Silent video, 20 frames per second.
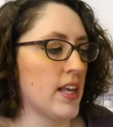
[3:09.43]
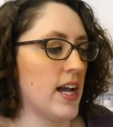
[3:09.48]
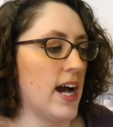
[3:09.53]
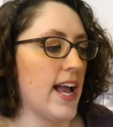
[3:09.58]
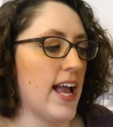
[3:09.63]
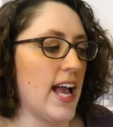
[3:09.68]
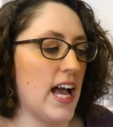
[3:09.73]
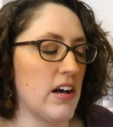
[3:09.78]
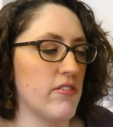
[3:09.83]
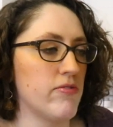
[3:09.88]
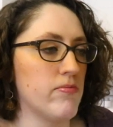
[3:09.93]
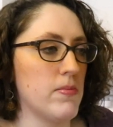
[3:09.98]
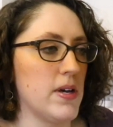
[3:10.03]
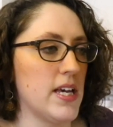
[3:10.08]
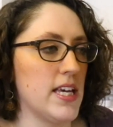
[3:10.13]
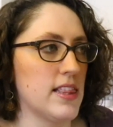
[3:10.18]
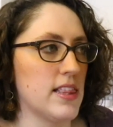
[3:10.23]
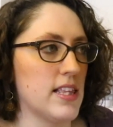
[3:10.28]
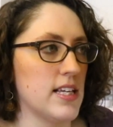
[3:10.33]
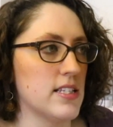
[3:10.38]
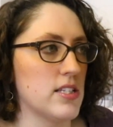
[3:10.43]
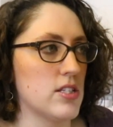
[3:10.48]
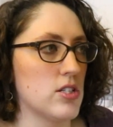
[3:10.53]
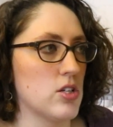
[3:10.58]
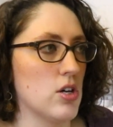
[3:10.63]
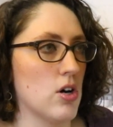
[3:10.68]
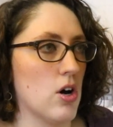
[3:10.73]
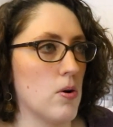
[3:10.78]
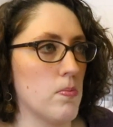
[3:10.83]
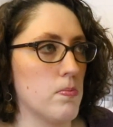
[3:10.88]
I have made this
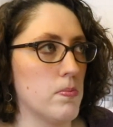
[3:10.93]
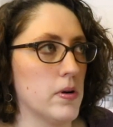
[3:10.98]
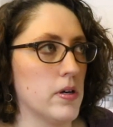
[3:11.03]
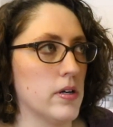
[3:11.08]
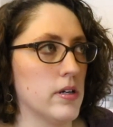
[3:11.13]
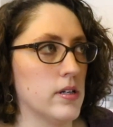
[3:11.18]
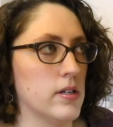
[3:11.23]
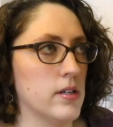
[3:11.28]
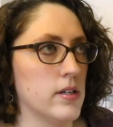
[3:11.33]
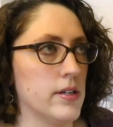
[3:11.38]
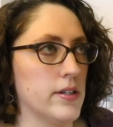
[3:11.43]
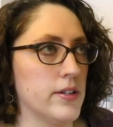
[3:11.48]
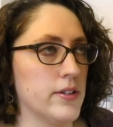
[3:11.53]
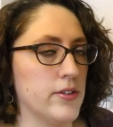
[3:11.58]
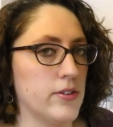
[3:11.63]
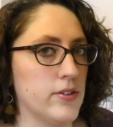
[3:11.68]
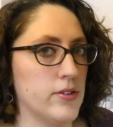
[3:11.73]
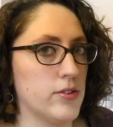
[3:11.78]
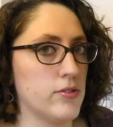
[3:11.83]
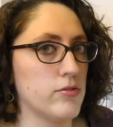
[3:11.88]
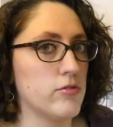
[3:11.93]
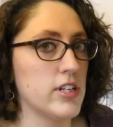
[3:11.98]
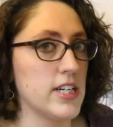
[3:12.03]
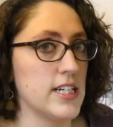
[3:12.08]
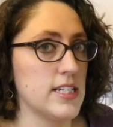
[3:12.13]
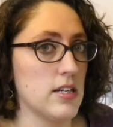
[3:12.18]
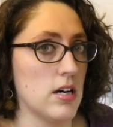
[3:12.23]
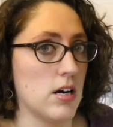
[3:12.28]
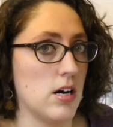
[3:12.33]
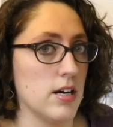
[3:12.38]
top
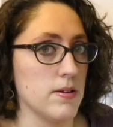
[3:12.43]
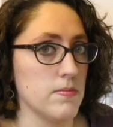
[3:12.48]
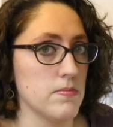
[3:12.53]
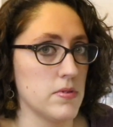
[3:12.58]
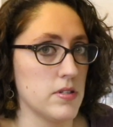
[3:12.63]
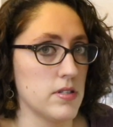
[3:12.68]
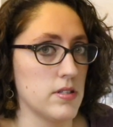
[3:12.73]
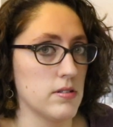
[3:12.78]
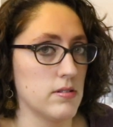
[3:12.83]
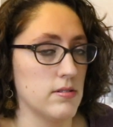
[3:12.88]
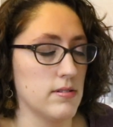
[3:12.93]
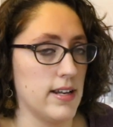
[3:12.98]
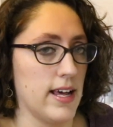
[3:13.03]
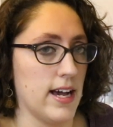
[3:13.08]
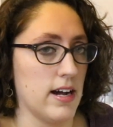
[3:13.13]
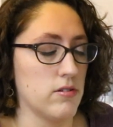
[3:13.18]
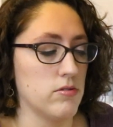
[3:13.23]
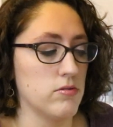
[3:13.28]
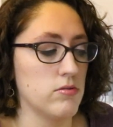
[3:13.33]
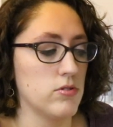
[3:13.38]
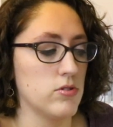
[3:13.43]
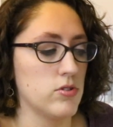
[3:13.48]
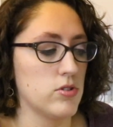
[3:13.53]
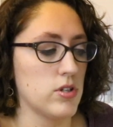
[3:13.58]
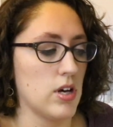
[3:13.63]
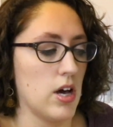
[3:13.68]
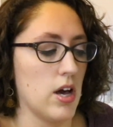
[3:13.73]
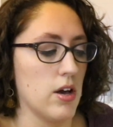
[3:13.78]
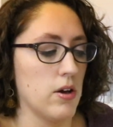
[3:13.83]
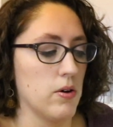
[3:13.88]
3 times now,
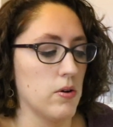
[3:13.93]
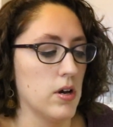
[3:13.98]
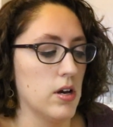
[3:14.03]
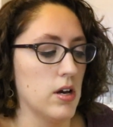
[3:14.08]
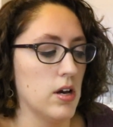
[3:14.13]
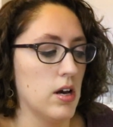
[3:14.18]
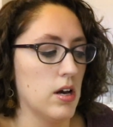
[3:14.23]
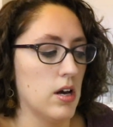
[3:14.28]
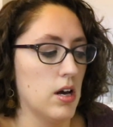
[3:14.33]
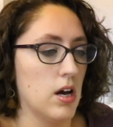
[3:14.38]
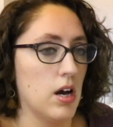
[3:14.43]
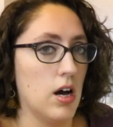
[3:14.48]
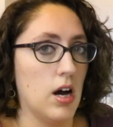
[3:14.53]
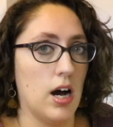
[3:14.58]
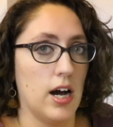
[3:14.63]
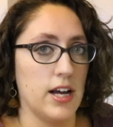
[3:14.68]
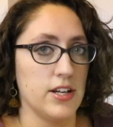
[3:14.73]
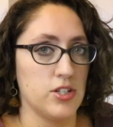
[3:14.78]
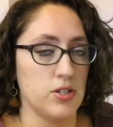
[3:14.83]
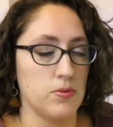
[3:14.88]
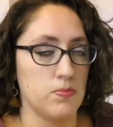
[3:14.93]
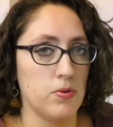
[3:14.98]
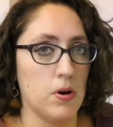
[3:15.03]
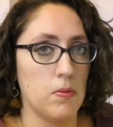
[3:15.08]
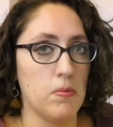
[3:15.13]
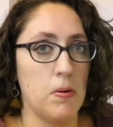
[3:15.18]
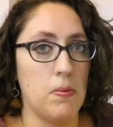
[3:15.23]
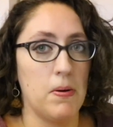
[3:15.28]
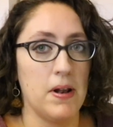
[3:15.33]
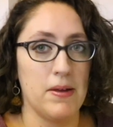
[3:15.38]
so I should
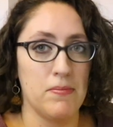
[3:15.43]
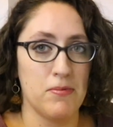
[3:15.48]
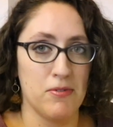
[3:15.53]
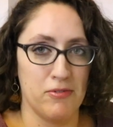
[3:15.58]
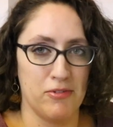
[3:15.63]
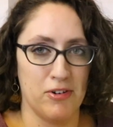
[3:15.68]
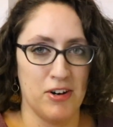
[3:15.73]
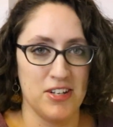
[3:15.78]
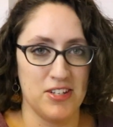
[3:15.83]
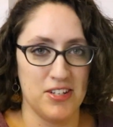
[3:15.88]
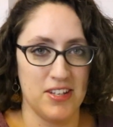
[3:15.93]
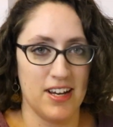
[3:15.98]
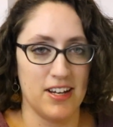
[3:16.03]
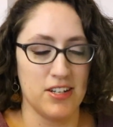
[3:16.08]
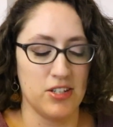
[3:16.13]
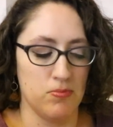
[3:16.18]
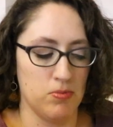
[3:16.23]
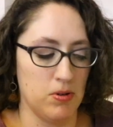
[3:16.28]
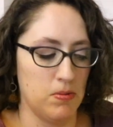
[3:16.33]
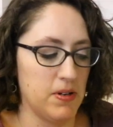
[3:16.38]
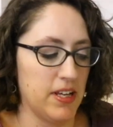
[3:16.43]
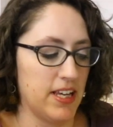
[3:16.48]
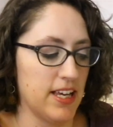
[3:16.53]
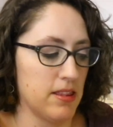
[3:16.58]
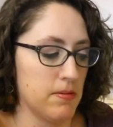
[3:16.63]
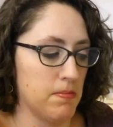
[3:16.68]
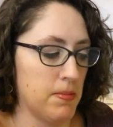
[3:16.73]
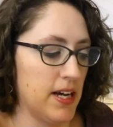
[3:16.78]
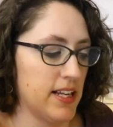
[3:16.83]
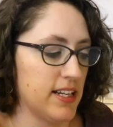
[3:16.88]
probably, before I do that, I should probably
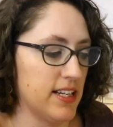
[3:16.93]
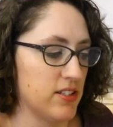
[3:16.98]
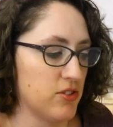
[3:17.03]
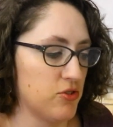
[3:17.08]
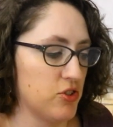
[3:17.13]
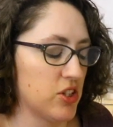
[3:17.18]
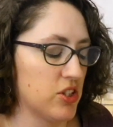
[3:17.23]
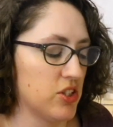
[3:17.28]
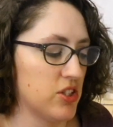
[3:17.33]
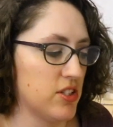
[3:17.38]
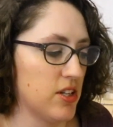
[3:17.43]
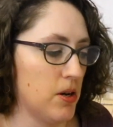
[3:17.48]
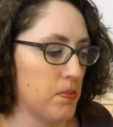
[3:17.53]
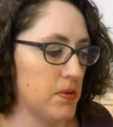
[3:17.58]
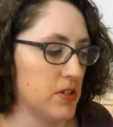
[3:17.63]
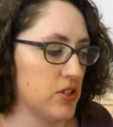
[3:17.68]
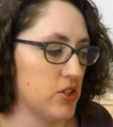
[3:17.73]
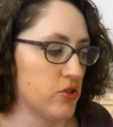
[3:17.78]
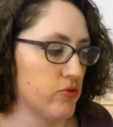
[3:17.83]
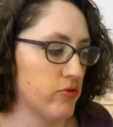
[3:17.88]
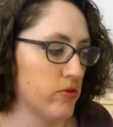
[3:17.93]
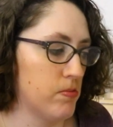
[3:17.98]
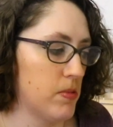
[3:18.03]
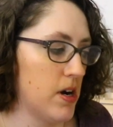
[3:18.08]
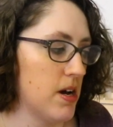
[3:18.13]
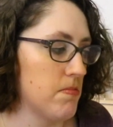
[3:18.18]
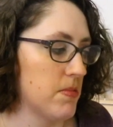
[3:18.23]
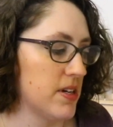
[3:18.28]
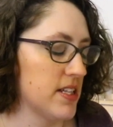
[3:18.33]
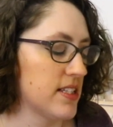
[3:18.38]
get the pattern instructions up and just
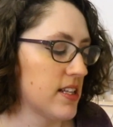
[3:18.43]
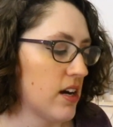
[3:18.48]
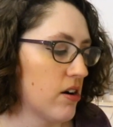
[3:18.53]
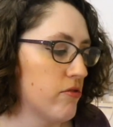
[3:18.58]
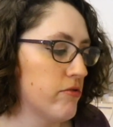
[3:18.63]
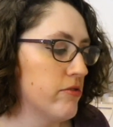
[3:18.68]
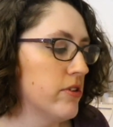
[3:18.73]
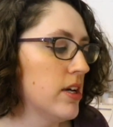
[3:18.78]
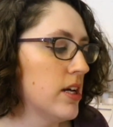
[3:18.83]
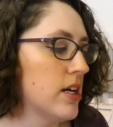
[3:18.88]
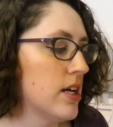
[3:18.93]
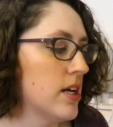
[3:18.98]
remind myself.